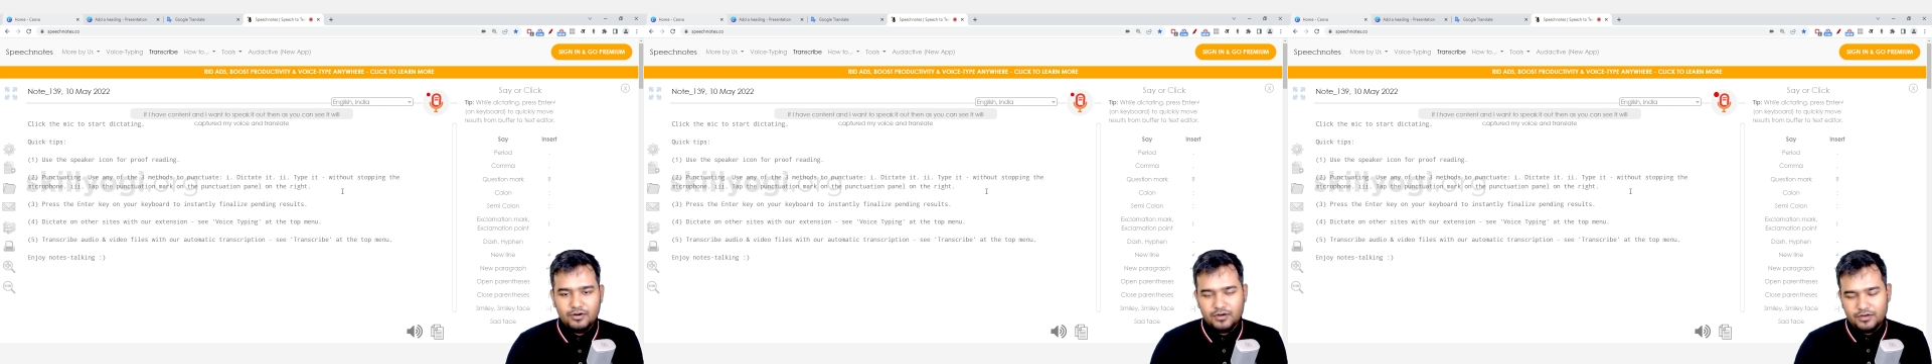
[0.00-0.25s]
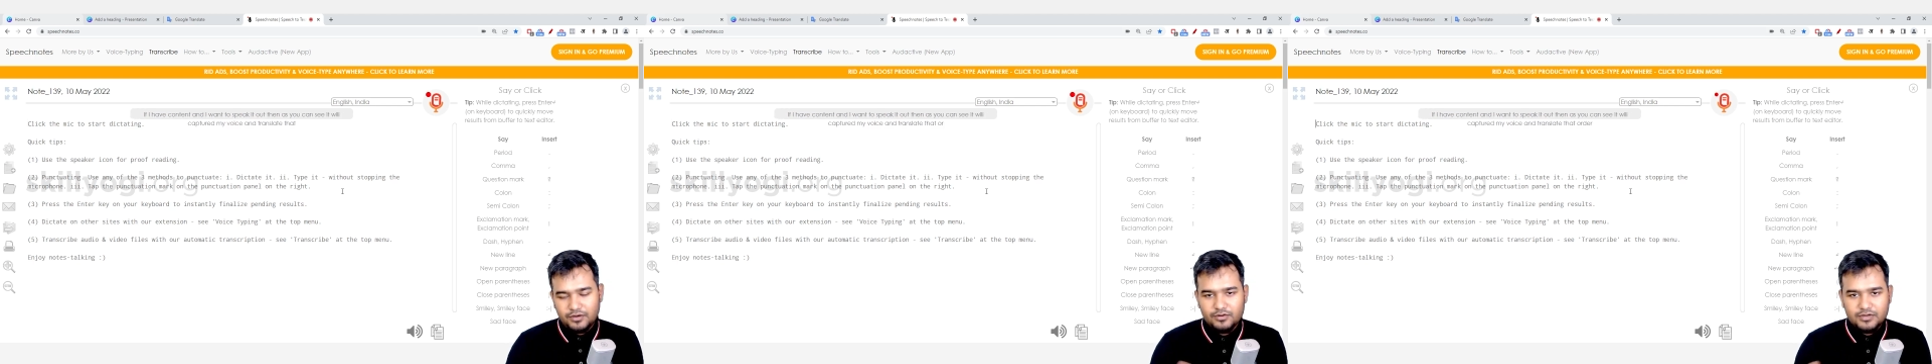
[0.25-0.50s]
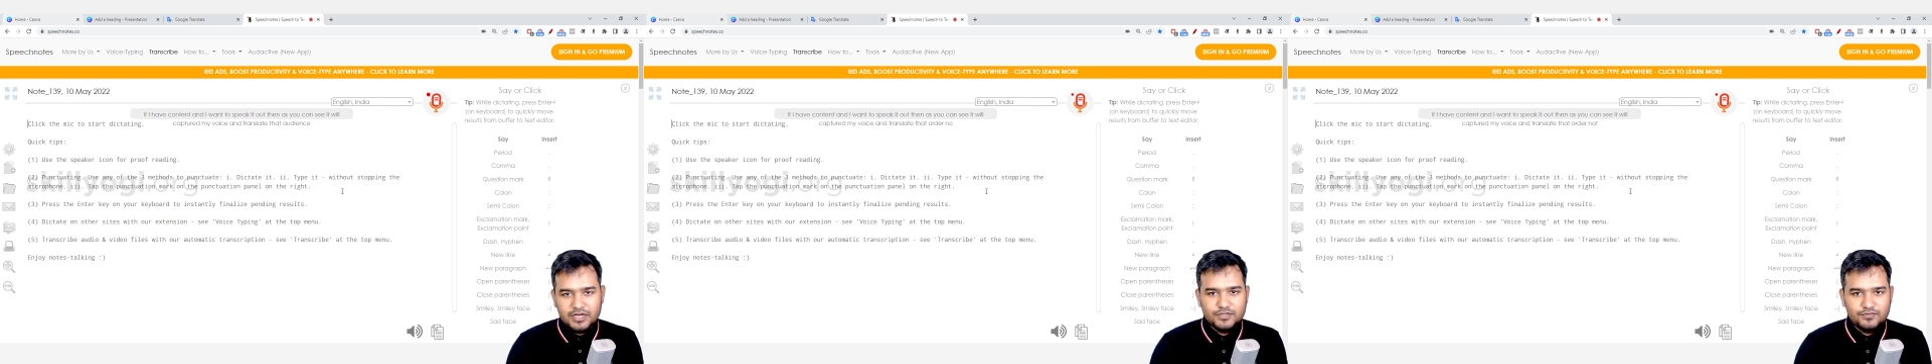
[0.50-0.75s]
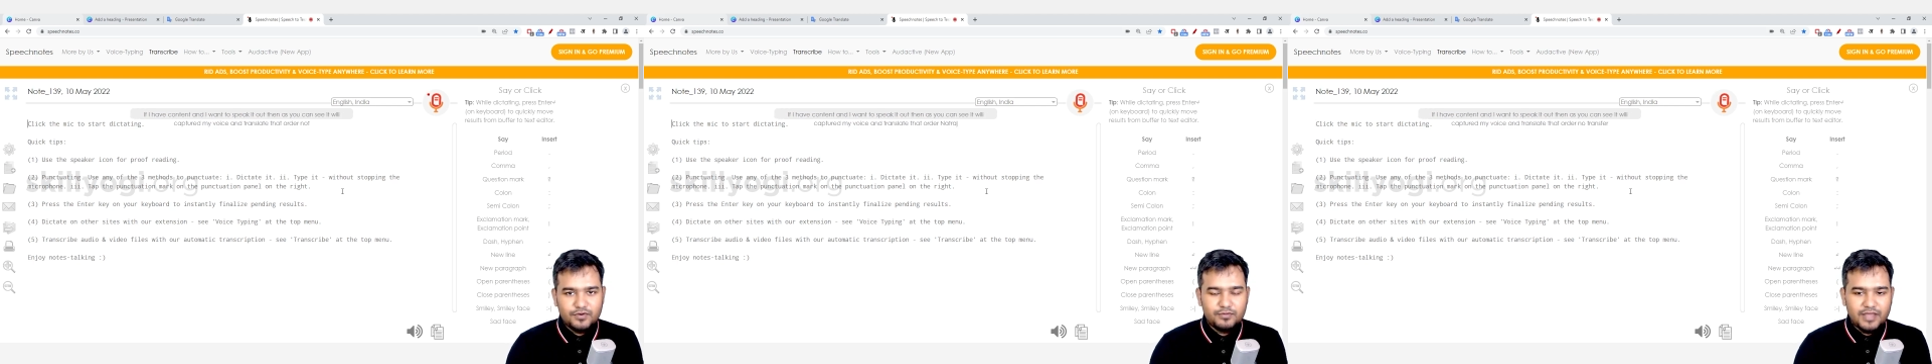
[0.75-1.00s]
or
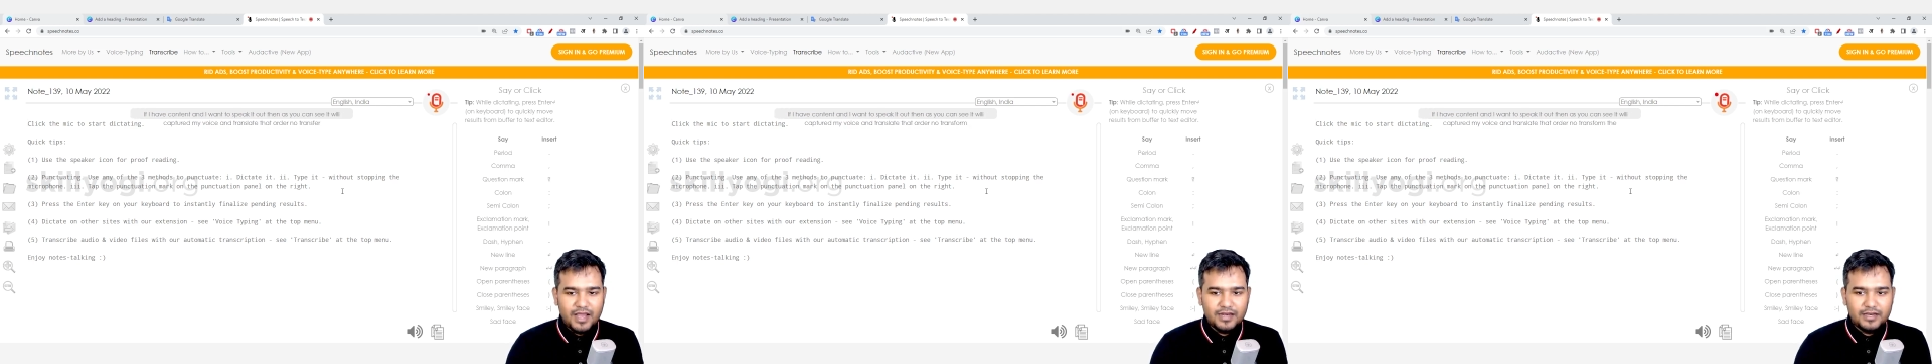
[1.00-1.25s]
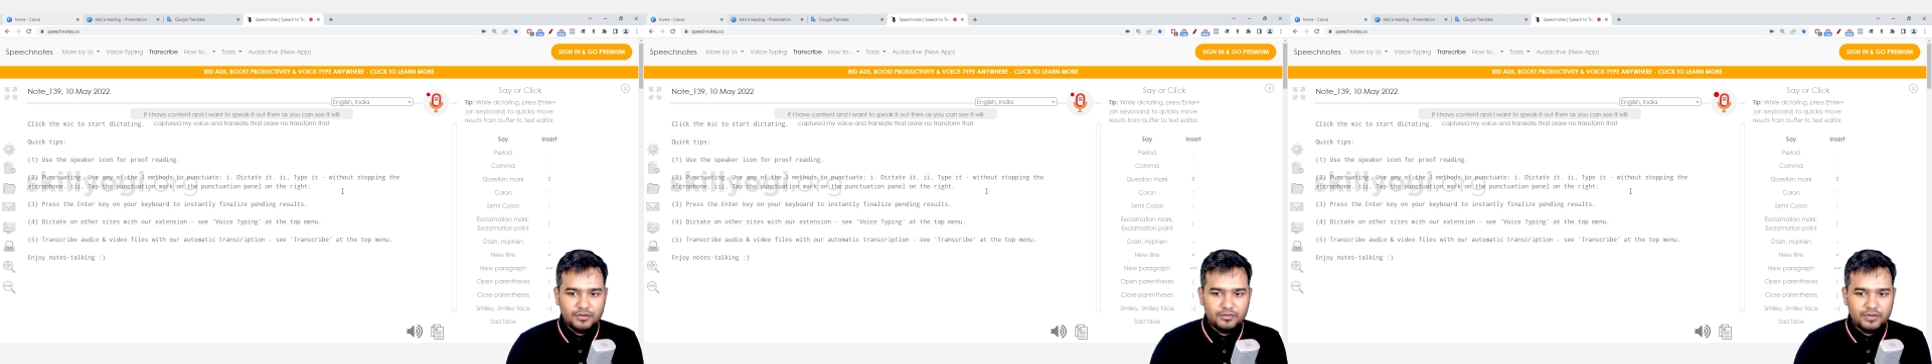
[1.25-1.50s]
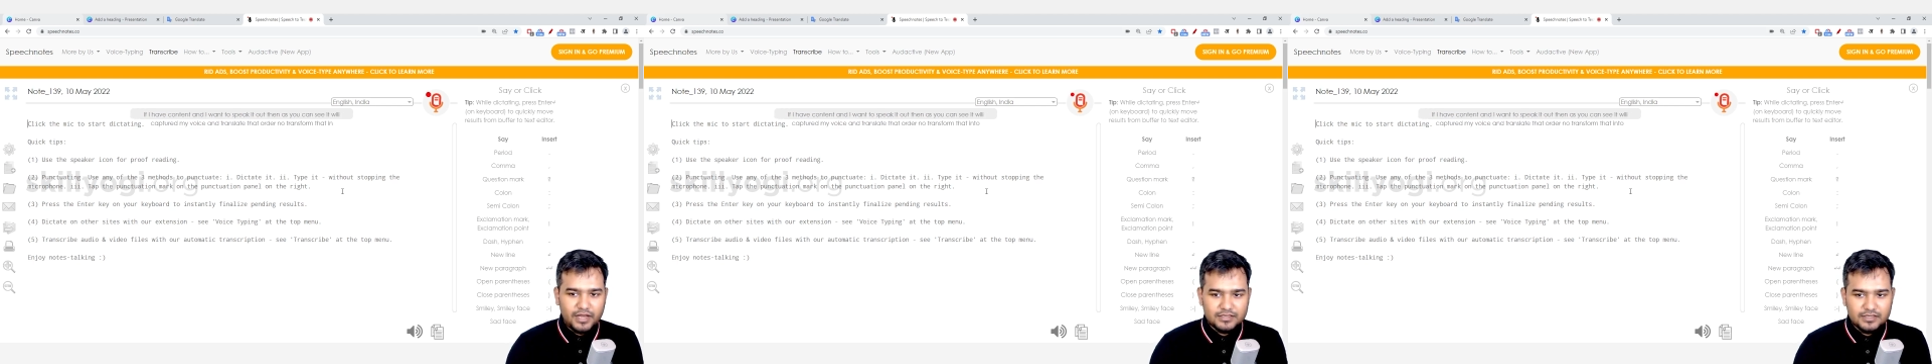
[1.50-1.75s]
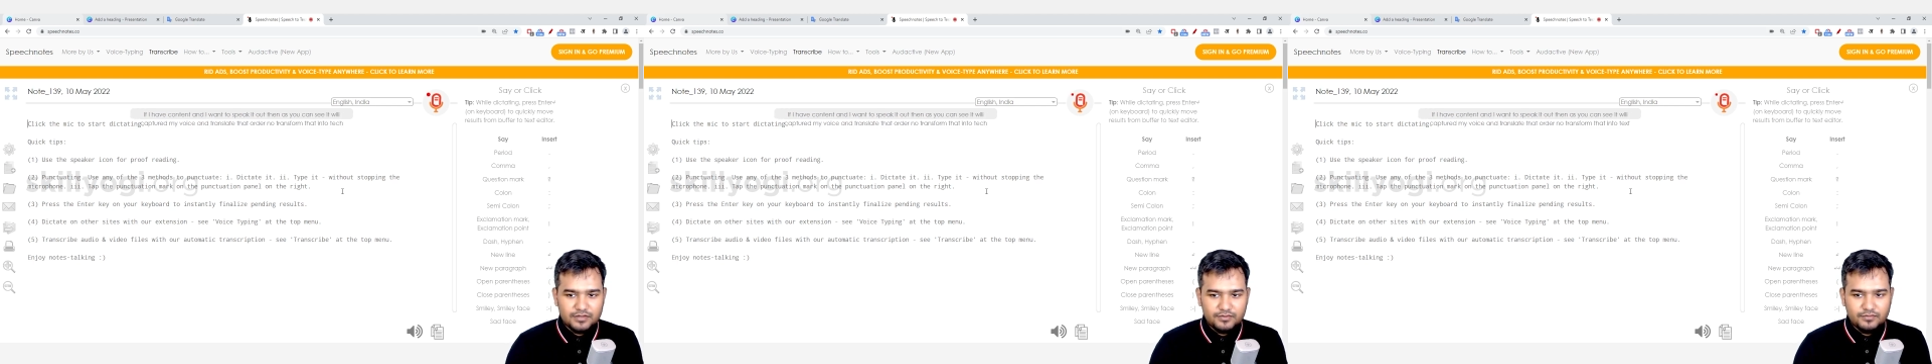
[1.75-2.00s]
transform that into
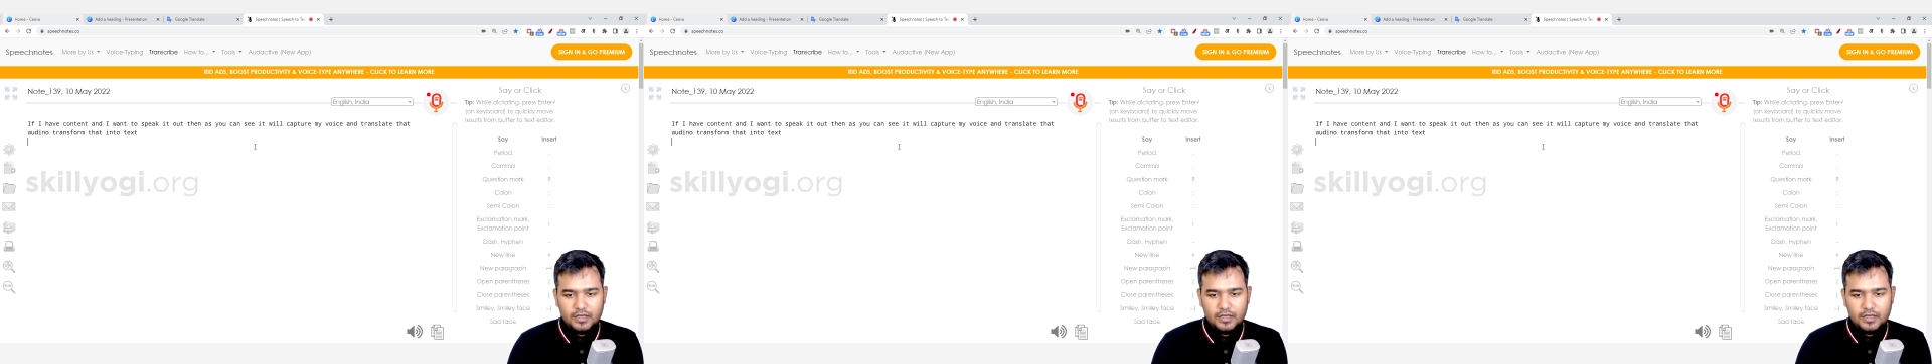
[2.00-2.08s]
text.